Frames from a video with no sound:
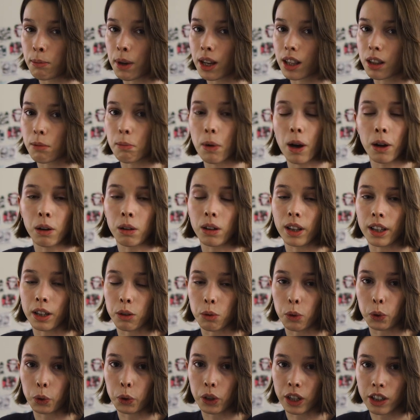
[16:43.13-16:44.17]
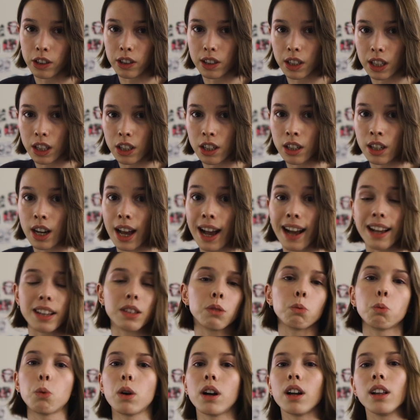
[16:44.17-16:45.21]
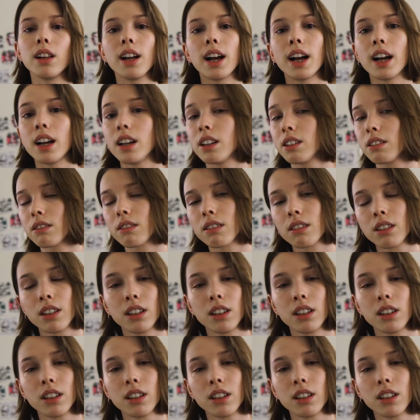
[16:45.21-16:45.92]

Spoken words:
make the monolingual transition, as well as